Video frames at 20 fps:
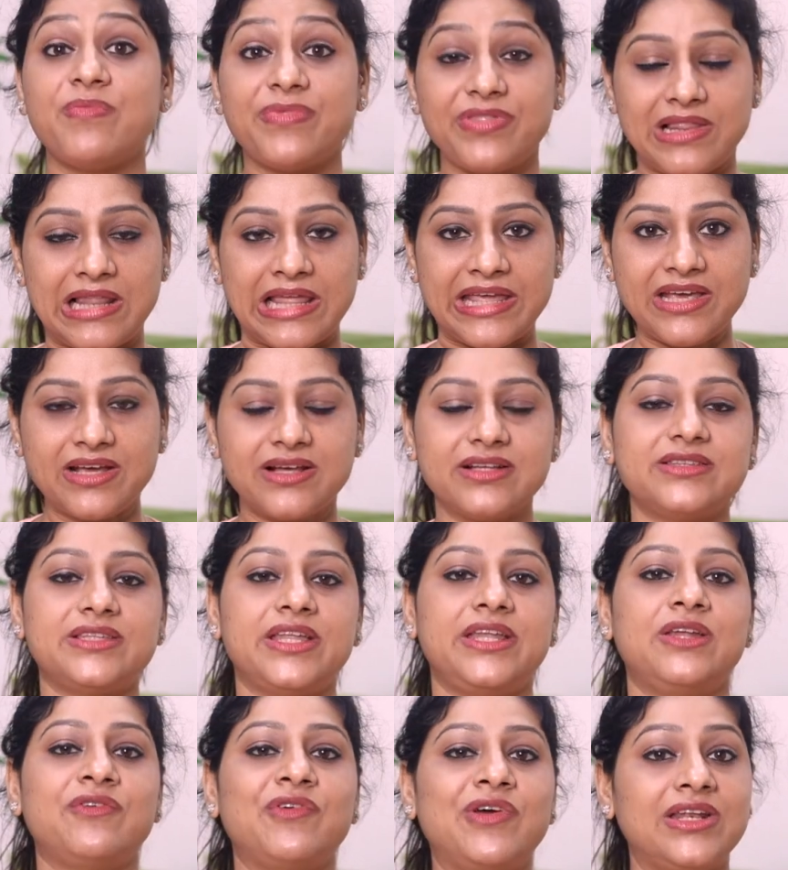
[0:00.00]
Like
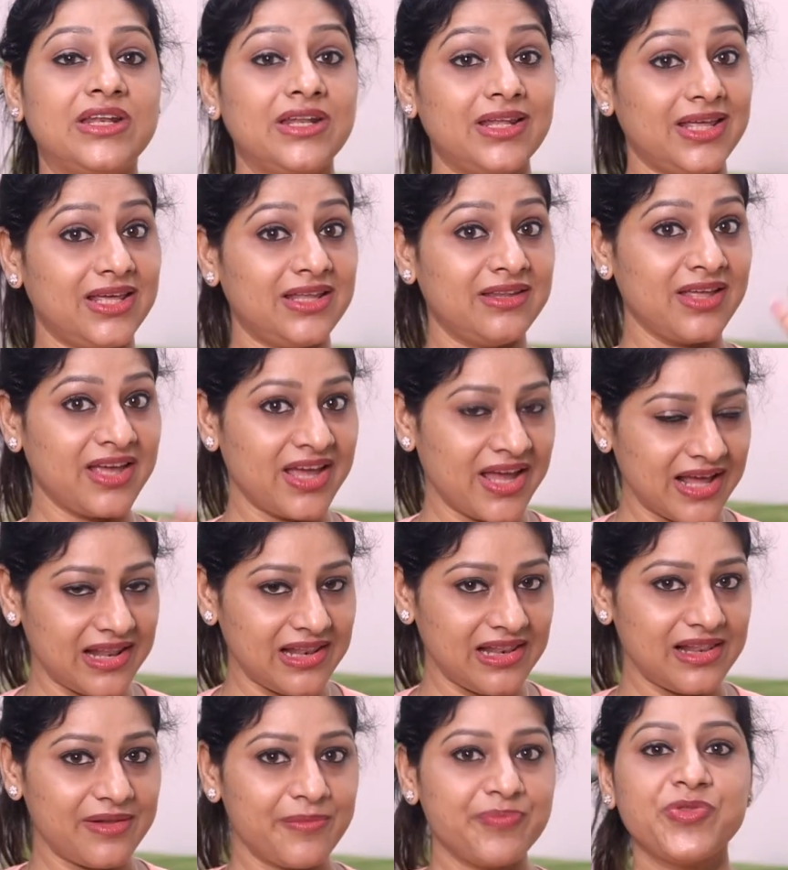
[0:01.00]
then when inhale,
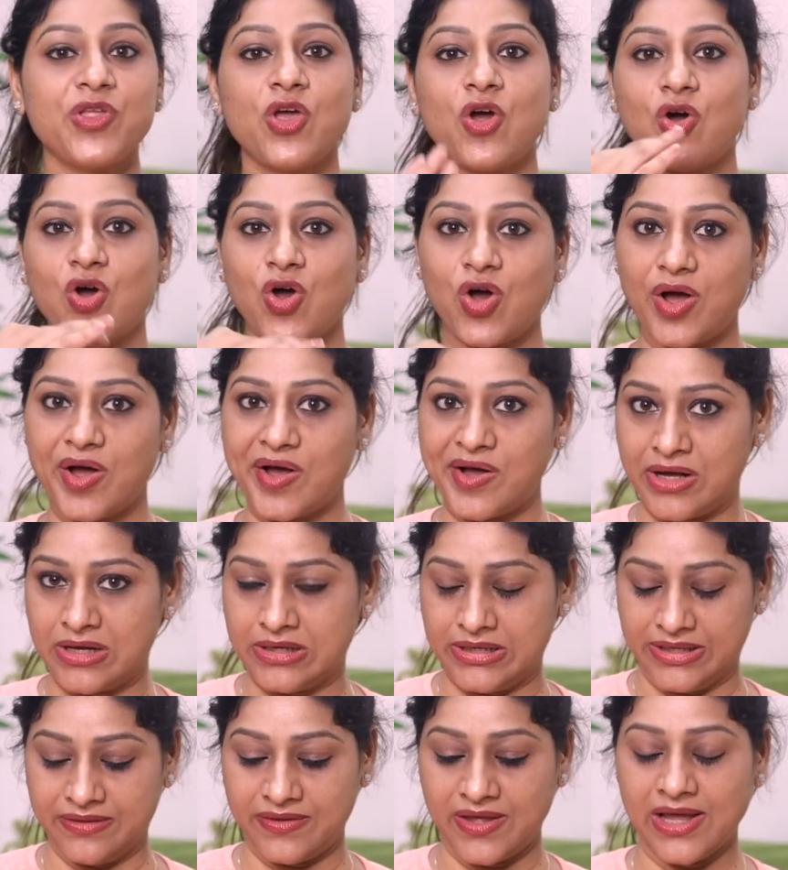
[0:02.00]

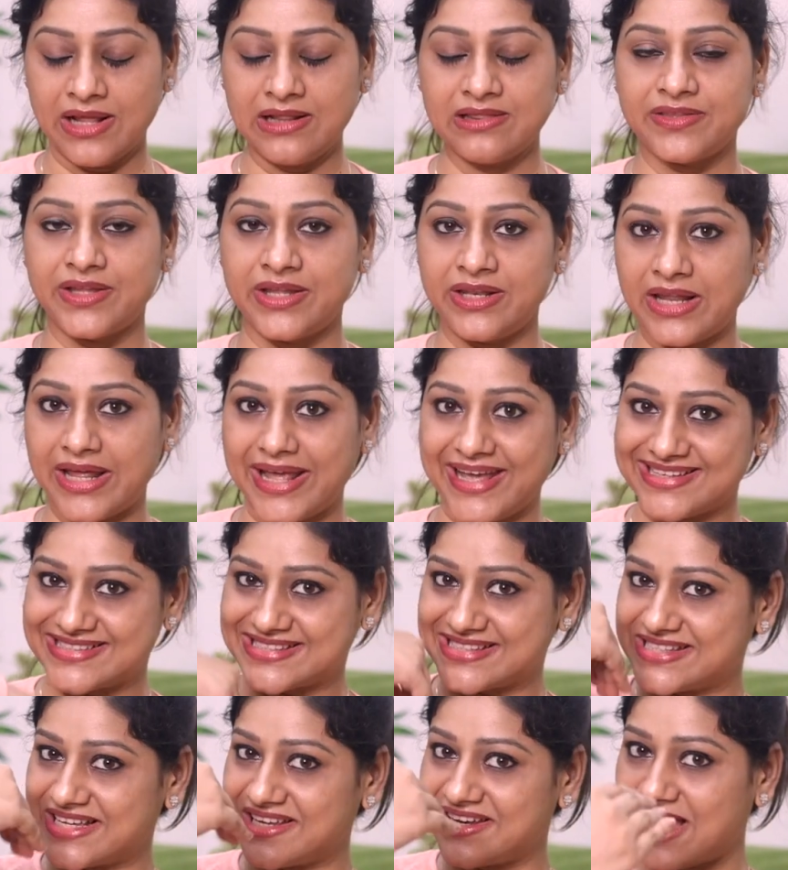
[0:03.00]
then
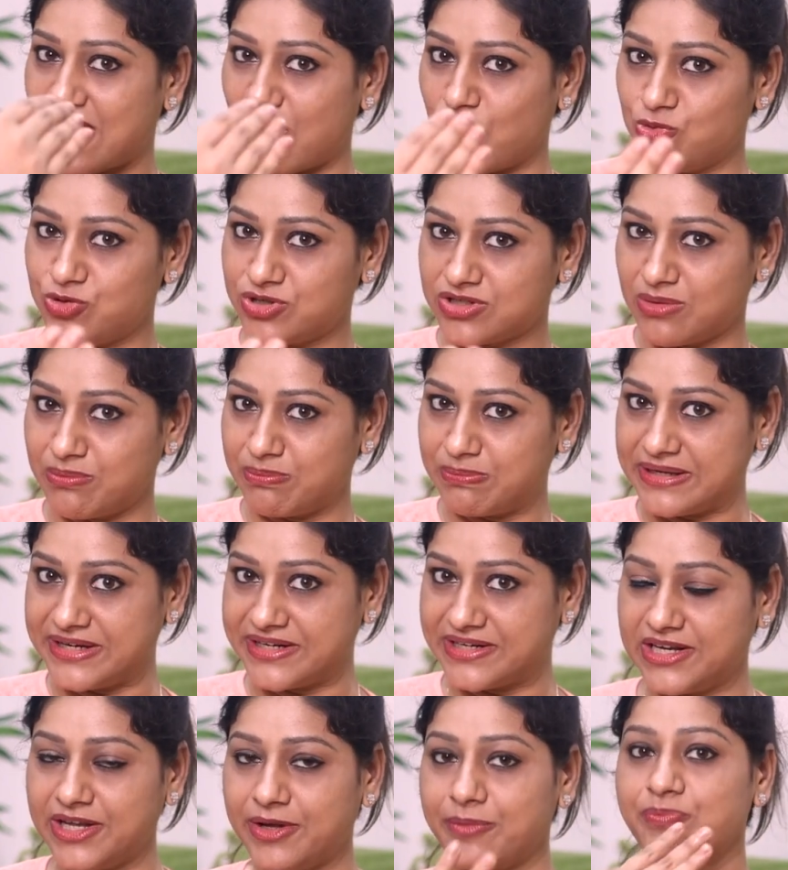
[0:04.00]
exhale out
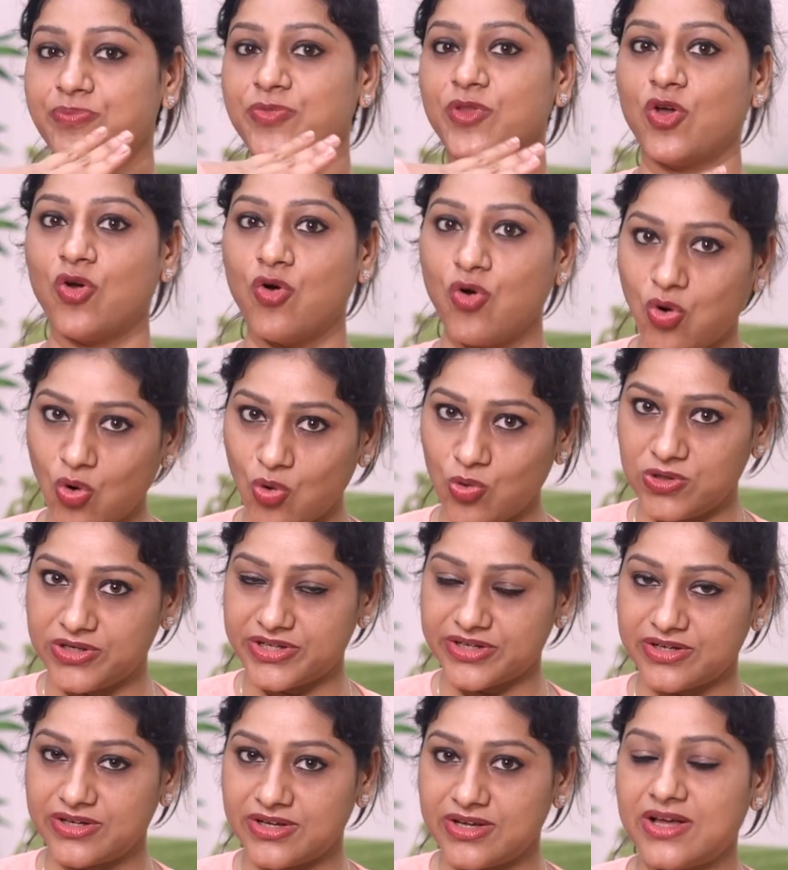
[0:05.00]
completely,
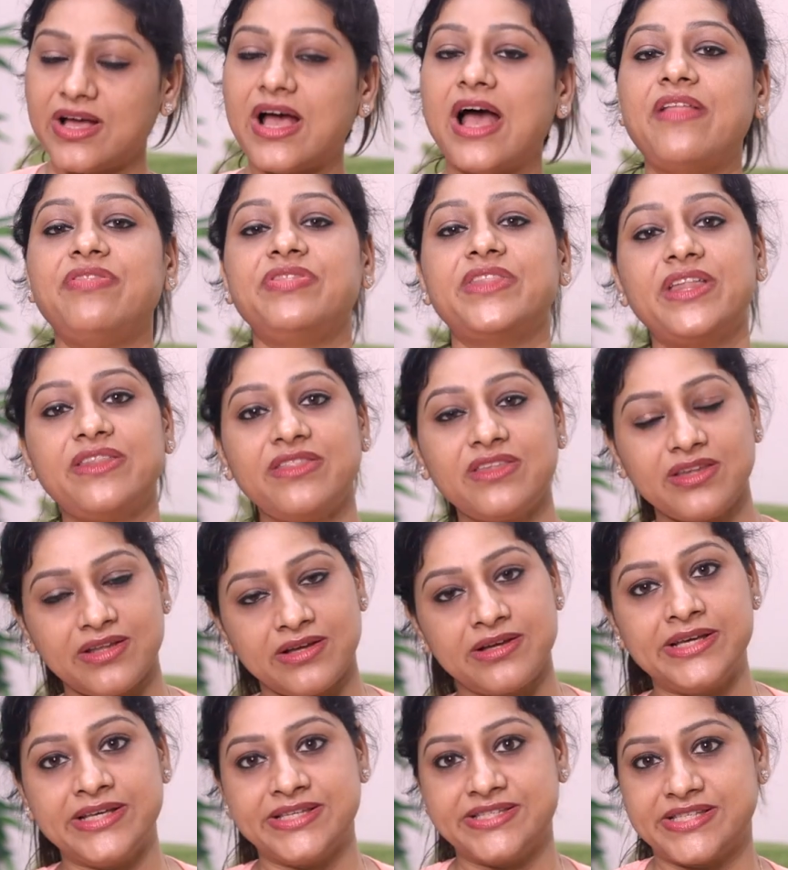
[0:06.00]
hold, and then
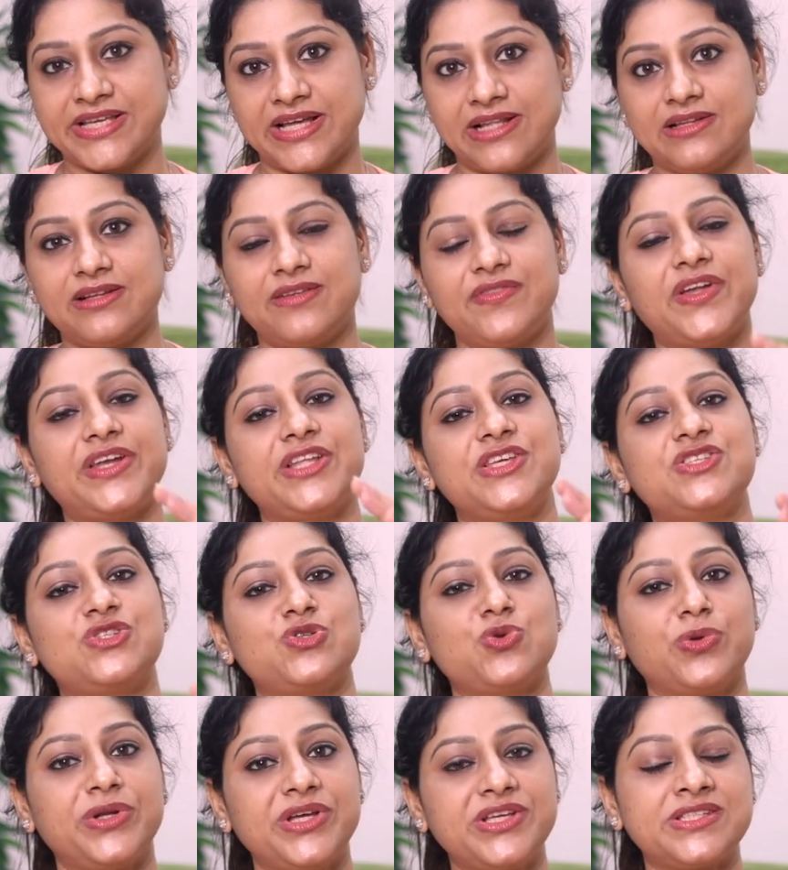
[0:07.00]
exhale, that is
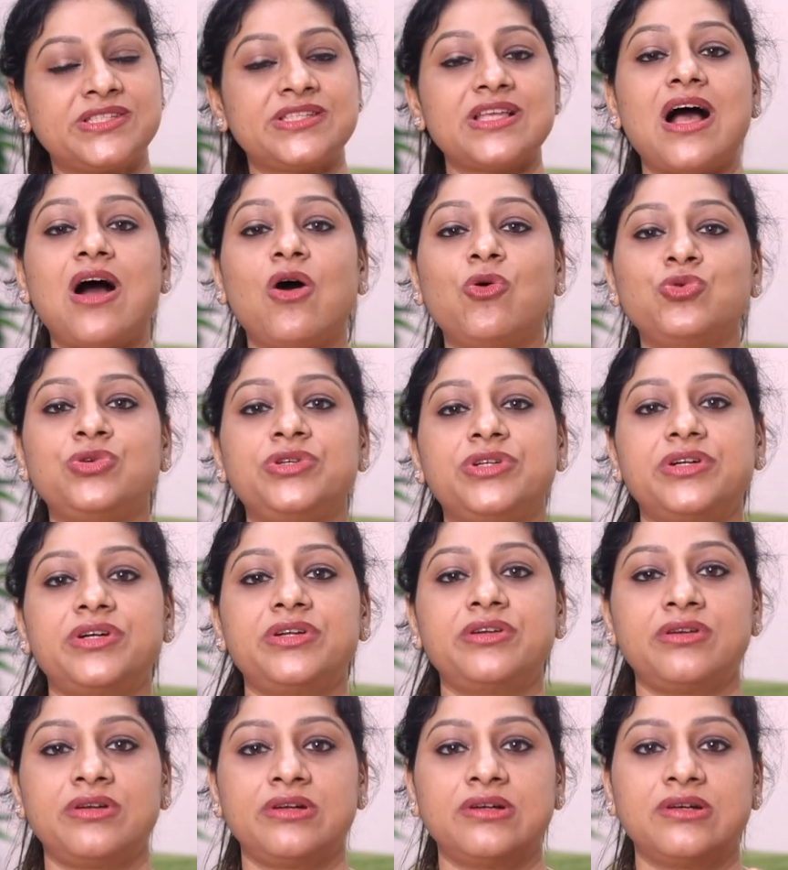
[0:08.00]
known as
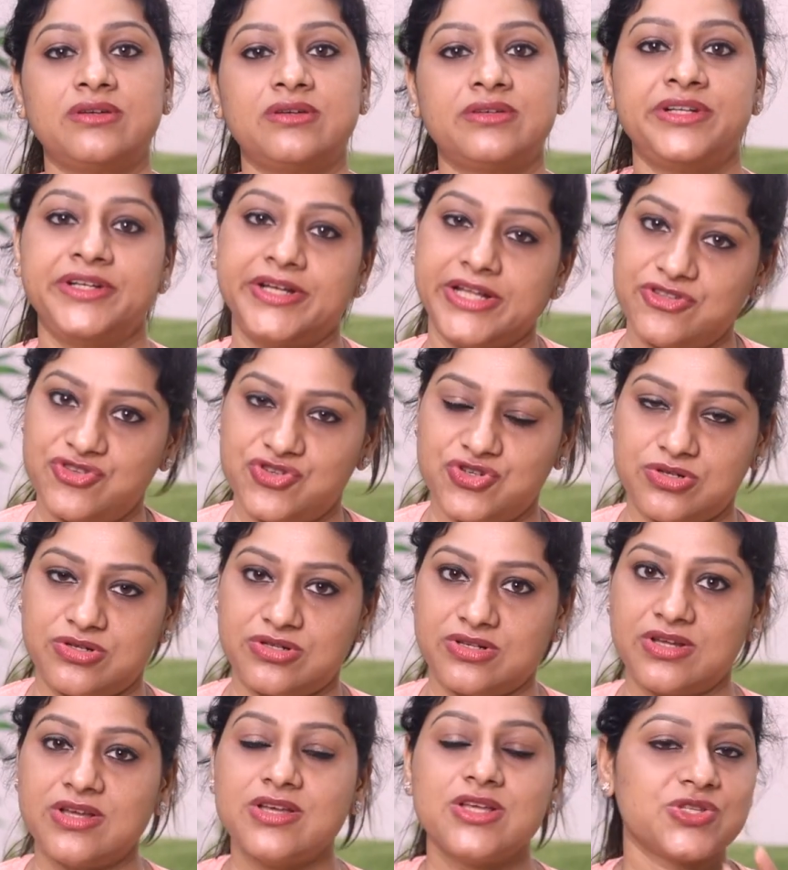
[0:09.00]
outer retention.